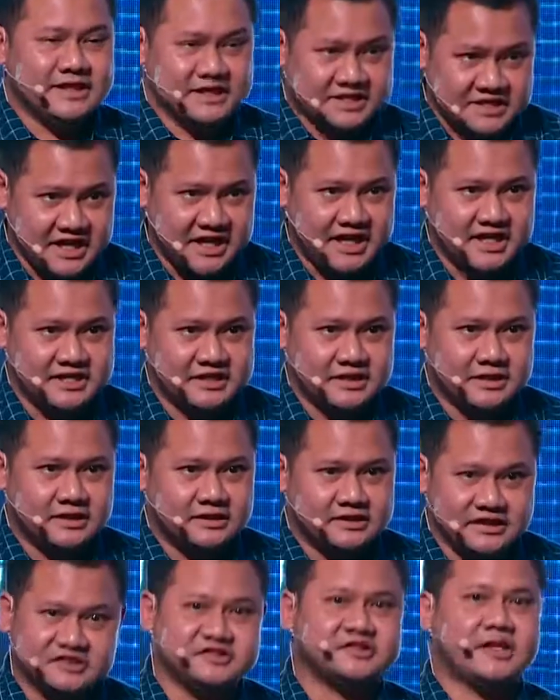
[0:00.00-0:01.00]
change,
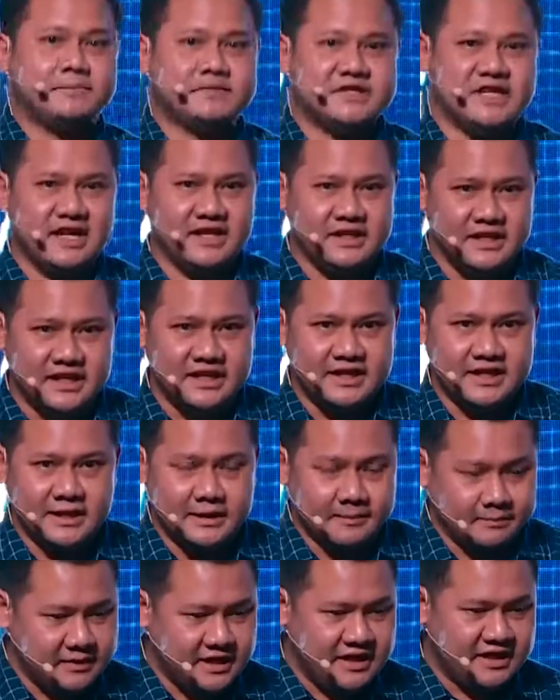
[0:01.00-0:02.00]
the step change
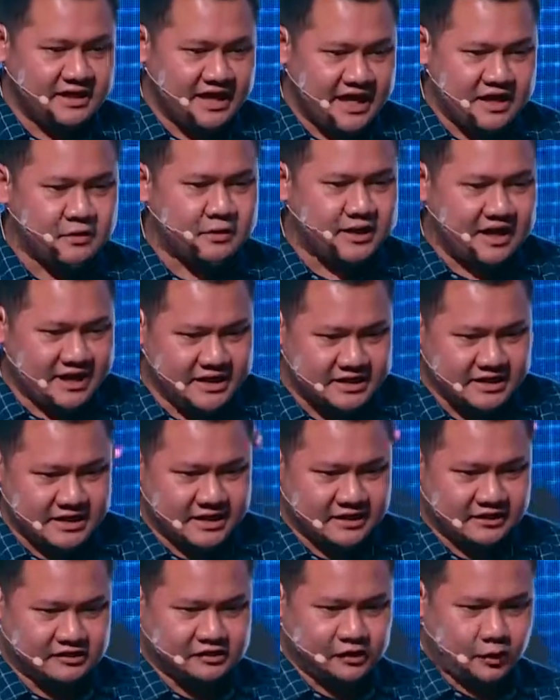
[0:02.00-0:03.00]
in
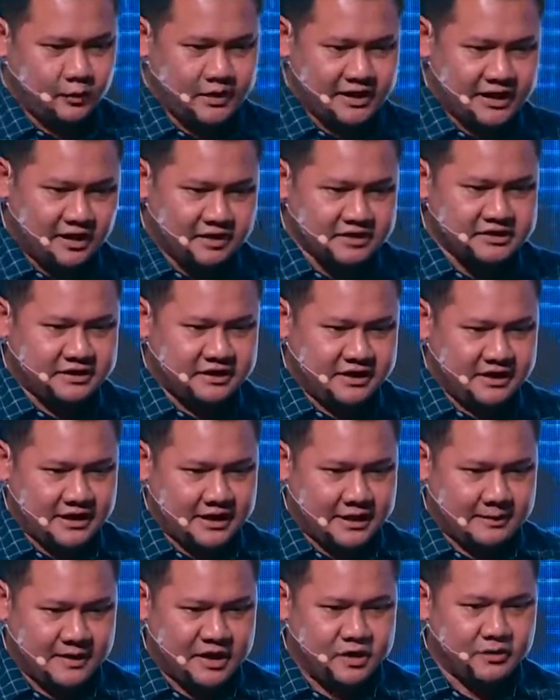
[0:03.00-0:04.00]
education, so we launched the
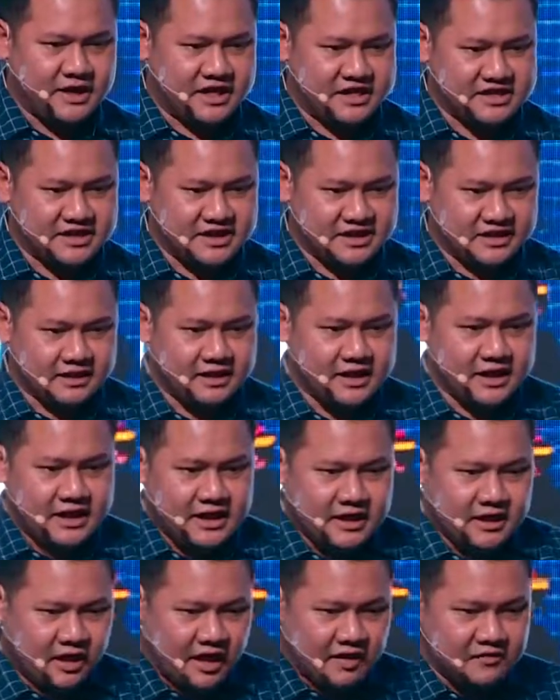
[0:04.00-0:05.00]
education
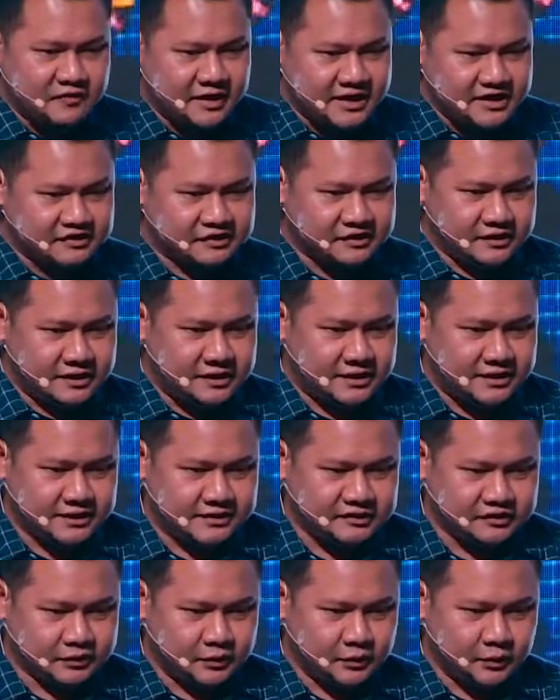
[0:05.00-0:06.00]
conference
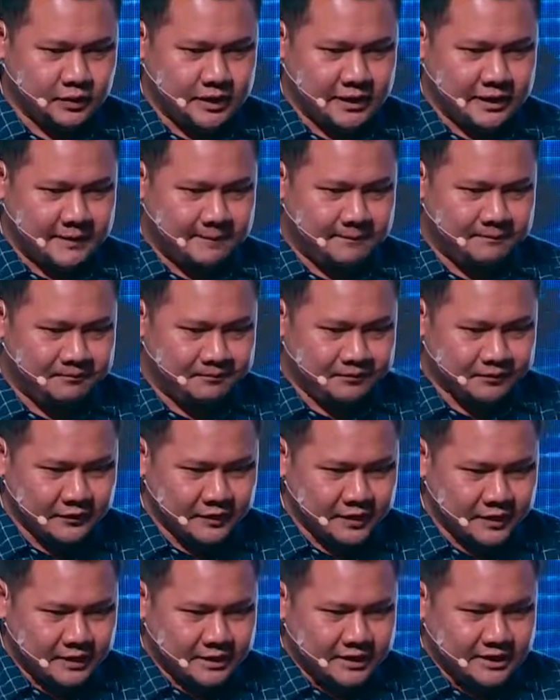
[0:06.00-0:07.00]
to
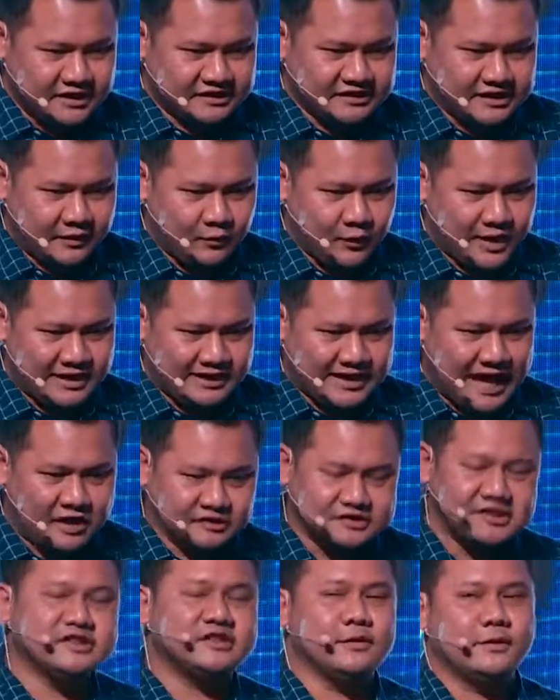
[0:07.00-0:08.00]
it's like
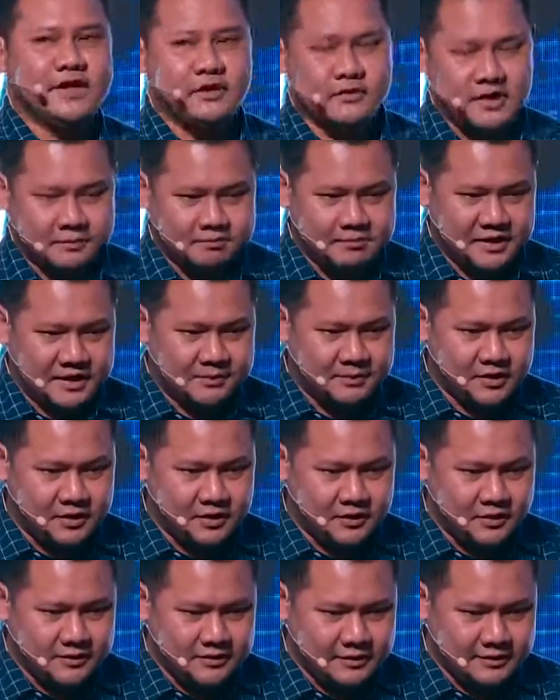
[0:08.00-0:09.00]
1,700
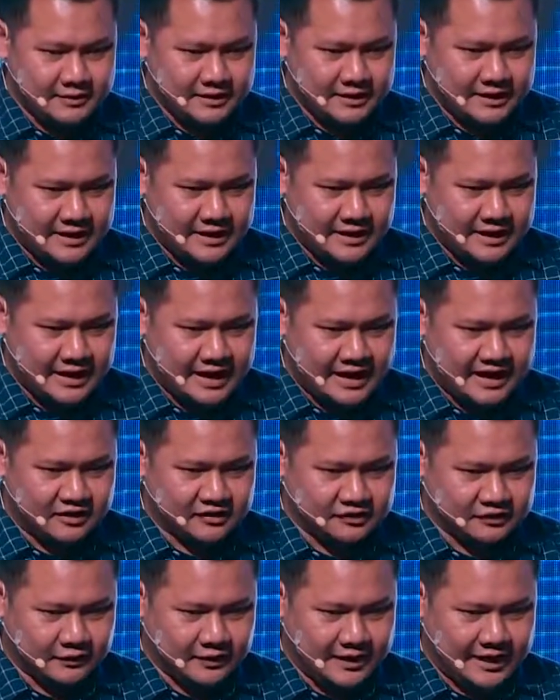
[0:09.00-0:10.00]
people, and
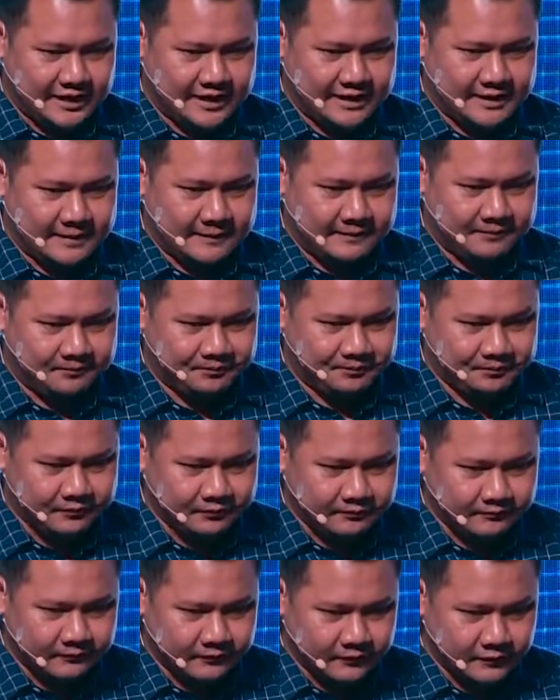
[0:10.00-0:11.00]
also like
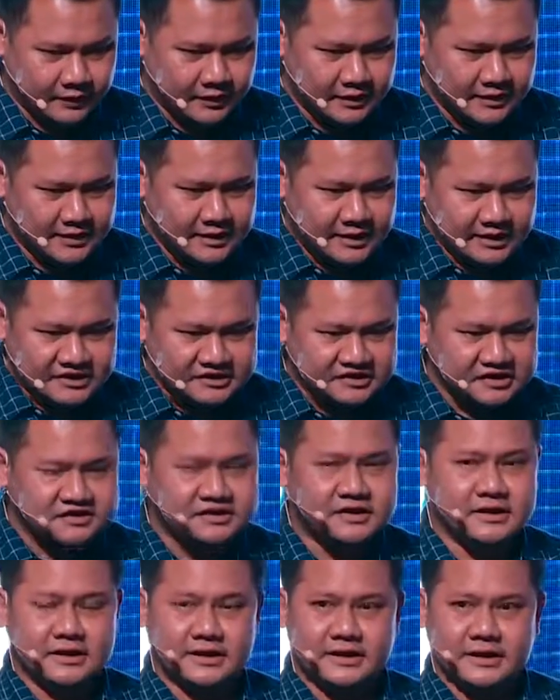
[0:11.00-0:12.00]
this is
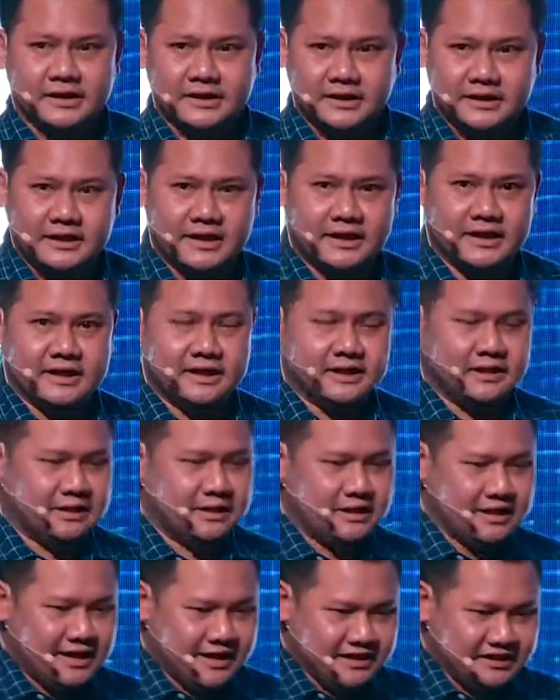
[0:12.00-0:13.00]
the
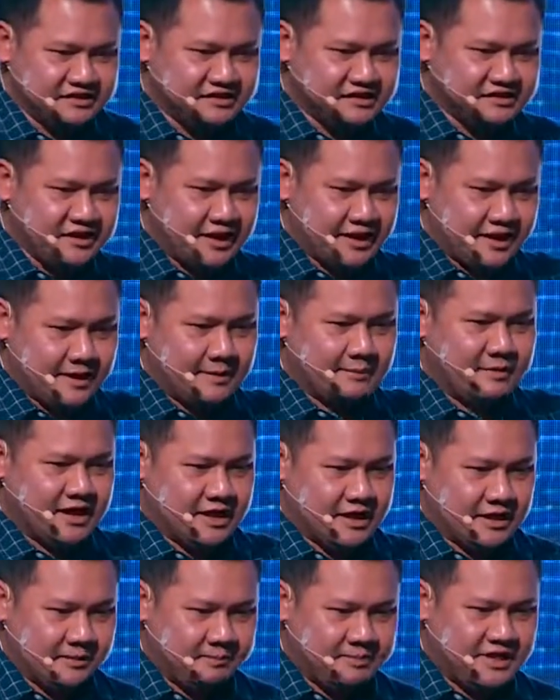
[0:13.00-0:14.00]

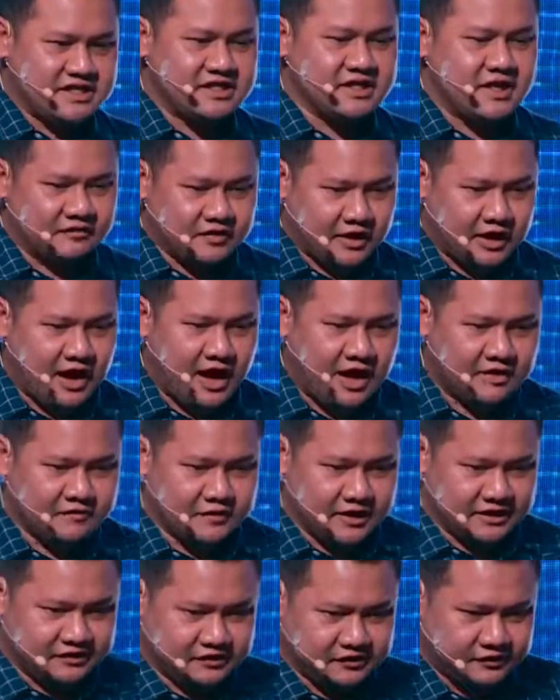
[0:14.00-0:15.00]
picture of the
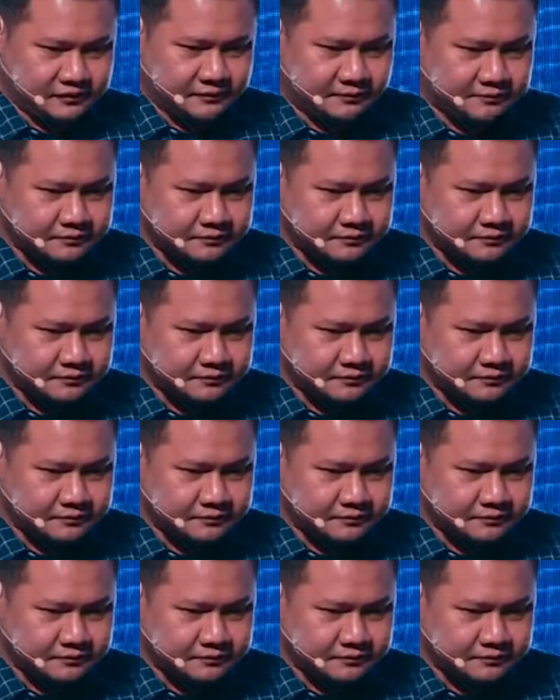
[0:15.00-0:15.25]
conference.